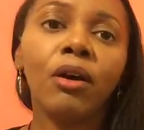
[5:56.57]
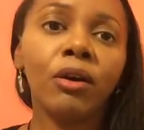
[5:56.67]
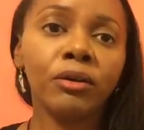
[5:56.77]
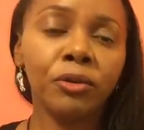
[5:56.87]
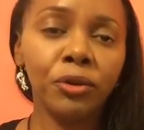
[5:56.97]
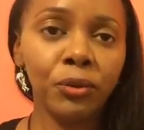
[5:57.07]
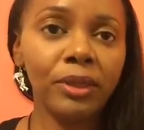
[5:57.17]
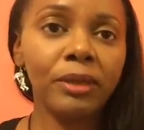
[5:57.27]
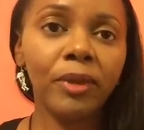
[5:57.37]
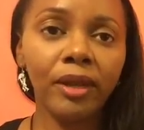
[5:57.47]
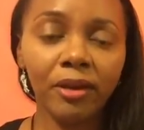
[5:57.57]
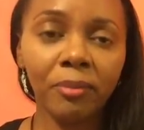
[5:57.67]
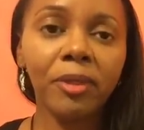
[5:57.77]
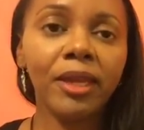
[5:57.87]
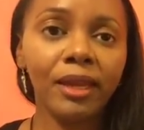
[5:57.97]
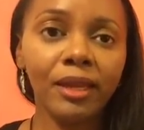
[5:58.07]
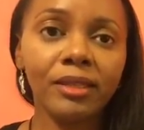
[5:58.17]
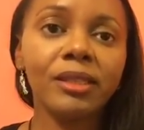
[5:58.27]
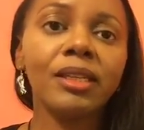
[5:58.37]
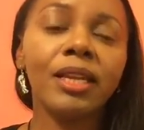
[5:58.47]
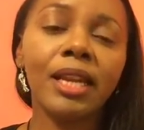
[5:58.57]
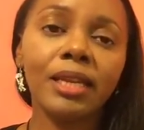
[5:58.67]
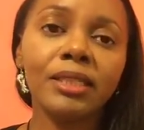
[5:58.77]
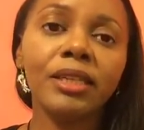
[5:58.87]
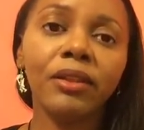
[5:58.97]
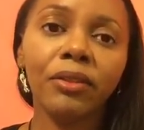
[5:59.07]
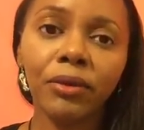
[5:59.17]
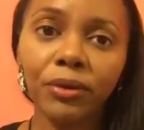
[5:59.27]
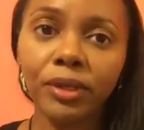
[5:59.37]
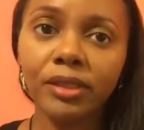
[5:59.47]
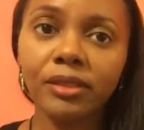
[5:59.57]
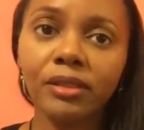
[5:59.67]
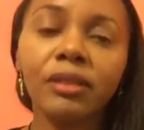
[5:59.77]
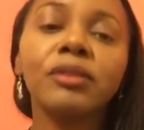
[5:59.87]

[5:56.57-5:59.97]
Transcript: are newly made up things in the 1930s.